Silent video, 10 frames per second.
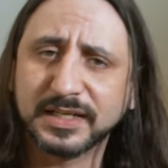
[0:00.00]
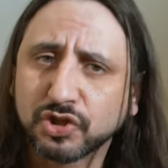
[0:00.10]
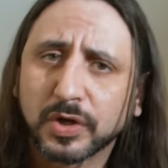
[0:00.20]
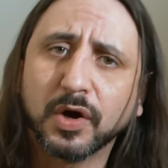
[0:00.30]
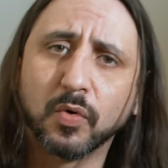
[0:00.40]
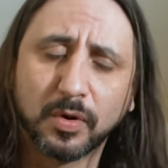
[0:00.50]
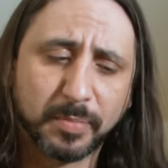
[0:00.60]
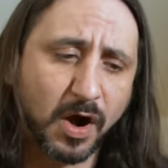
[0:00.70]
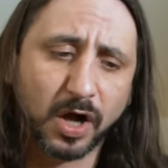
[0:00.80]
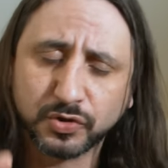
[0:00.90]
He took it all
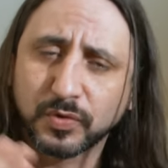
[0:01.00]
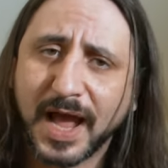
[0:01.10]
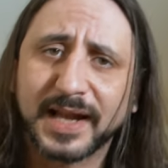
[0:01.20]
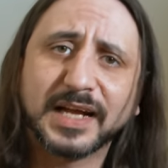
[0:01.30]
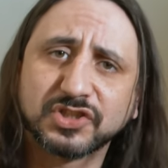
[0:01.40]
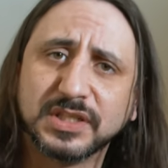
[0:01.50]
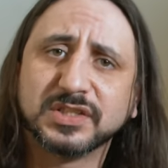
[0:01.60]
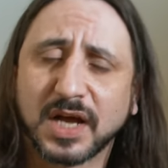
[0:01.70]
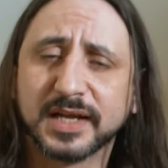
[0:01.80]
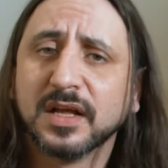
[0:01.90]
apart. You can actually
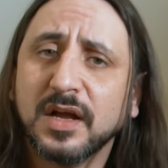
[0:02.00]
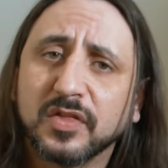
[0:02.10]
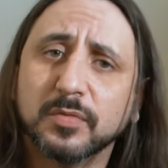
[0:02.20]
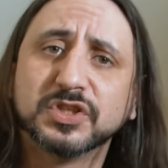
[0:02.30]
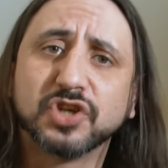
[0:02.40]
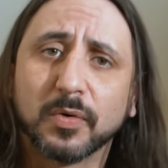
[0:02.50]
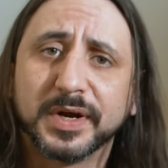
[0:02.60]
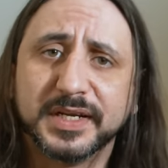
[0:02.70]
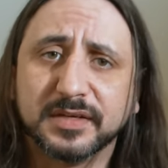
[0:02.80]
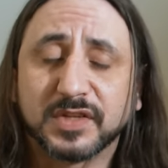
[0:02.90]
take the
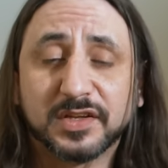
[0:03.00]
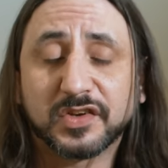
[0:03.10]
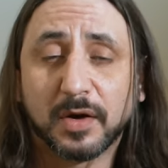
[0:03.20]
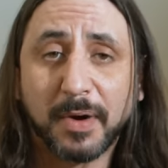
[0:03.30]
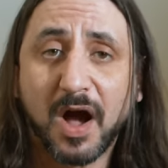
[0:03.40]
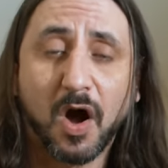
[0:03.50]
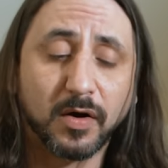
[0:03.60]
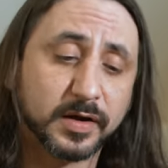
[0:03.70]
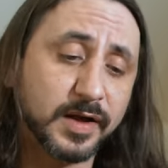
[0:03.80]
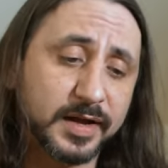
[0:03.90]
majority of this
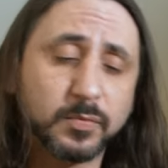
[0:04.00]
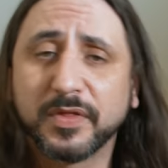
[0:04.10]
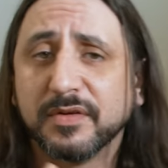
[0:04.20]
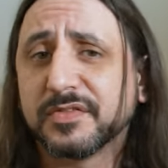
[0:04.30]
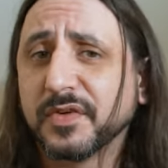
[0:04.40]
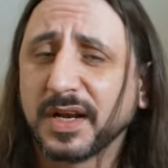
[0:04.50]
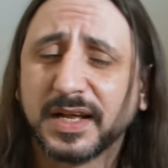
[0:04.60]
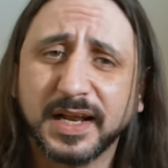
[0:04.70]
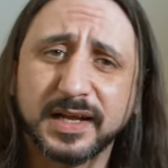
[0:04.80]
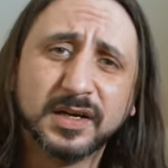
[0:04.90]
apart, okay, whether it's for
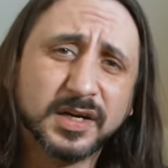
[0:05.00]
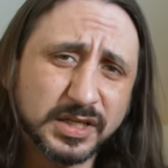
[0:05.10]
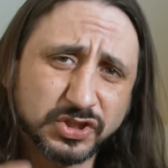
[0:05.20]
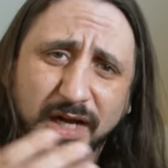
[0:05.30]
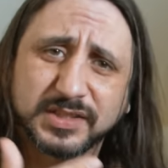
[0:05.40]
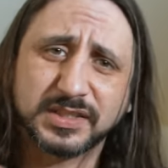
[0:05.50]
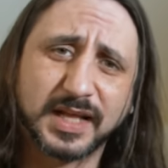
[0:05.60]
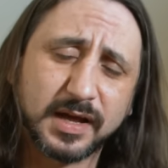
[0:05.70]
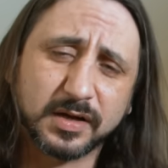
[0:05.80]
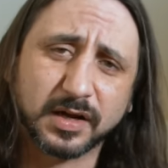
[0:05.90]
cleaning, changing
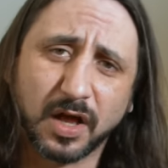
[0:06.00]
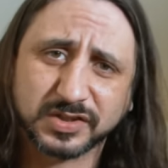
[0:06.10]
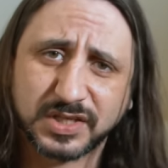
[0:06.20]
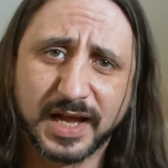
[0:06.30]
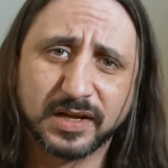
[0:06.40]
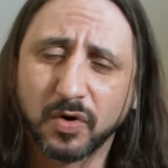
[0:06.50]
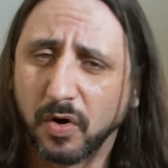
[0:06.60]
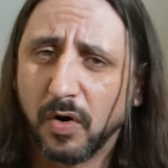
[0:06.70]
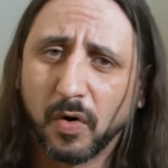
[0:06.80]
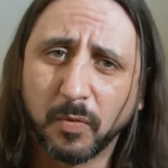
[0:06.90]
that glass tank
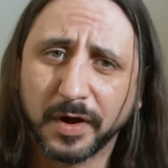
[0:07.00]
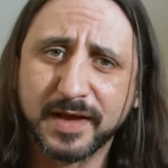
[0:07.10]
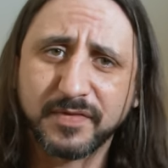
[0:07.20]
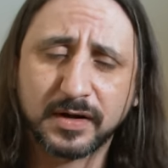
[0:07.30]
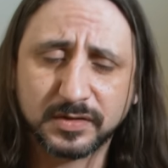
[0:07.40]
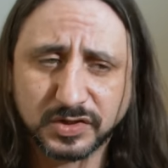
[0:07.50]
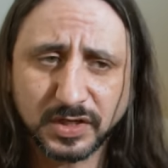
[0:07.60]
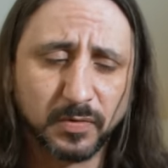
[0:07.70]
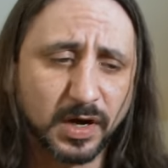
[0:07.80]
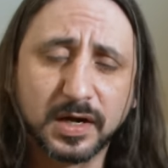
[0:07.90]
or whatever.
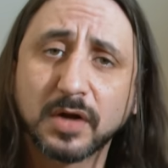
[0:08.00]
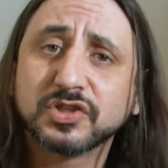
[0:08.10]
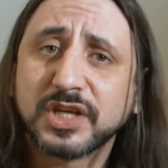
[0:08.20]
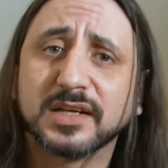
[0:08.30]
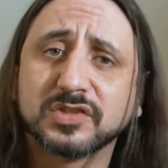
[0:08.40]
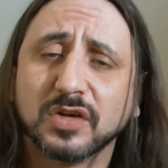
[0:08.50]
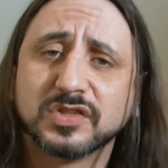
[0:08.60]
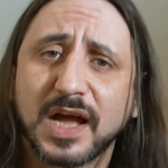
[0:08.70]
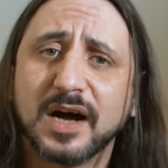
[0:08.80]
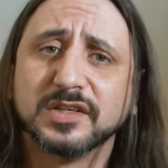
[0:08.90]
So go and check
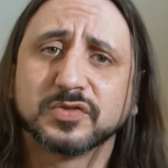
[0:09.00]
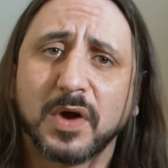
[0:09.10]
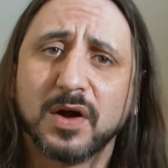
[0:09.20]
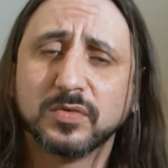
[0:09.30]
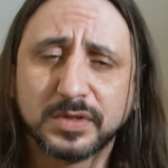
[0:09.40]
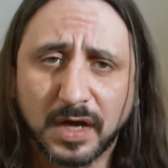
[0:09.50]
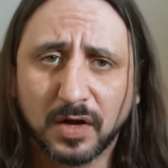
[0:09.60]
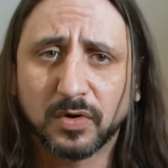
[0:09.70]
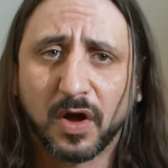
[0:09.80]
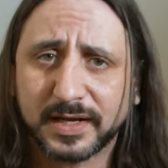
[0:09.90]
Todd's out as well. You
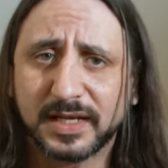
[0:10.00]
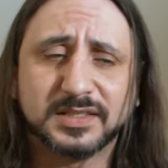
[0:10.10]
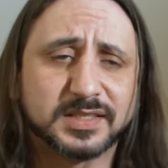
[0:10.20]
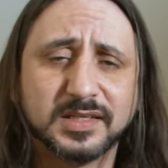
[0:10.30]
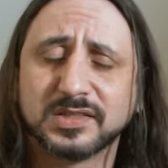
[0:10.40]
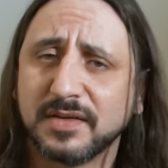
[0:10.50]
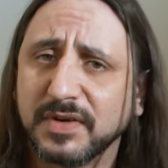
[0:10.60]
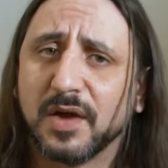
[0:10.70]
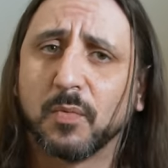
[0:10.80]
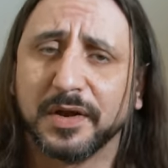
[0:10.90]
know, like he says,
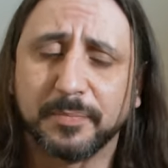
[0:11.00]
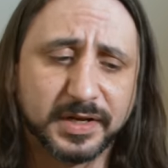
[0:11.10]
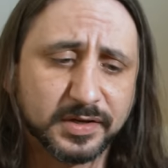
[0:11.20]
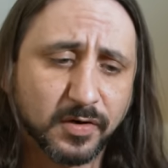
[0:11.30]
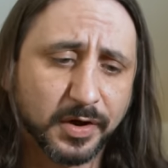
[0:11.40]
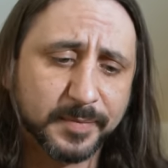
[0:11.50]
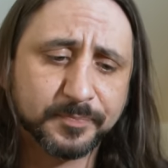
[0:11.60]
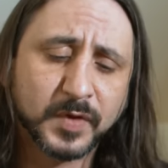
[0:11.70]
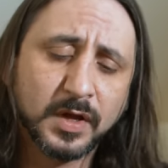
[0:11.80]
never get one opinion on it.